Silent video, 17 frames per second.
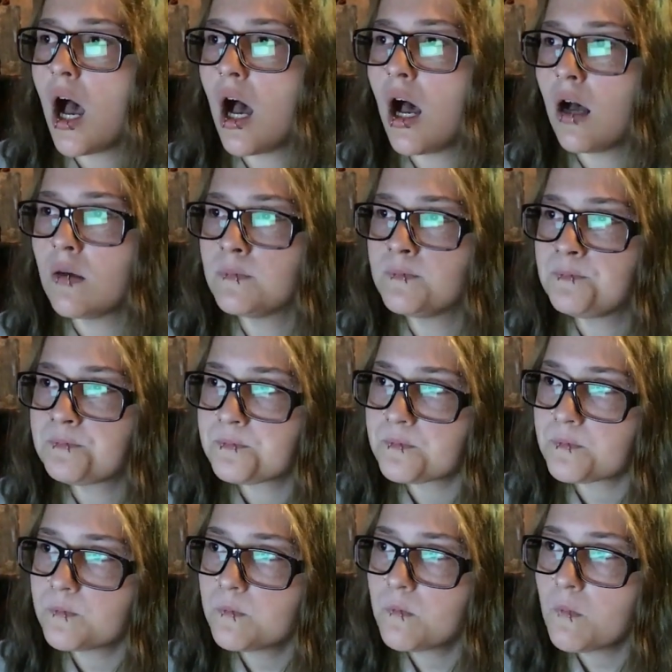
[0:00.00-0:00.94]

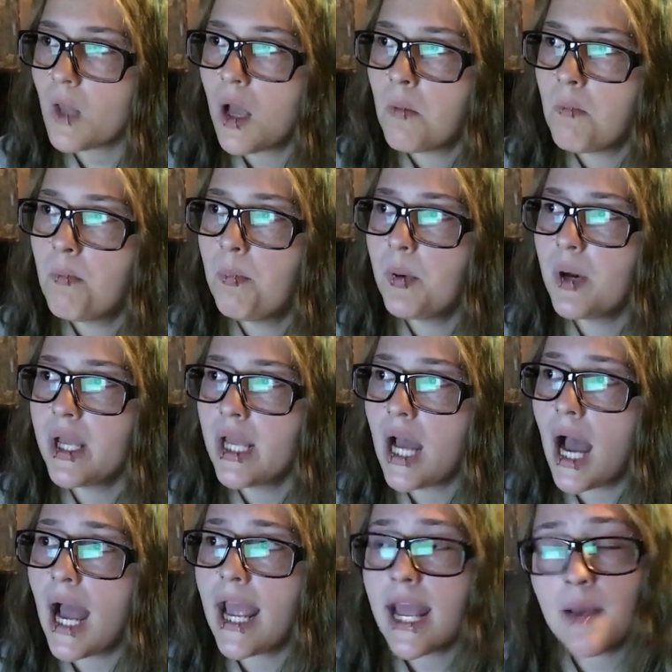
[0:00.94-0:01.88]

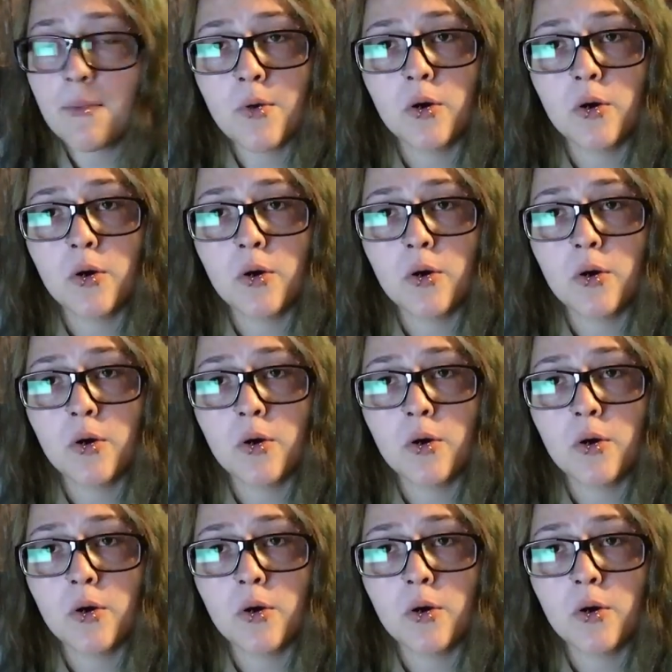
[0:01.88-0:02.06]
But I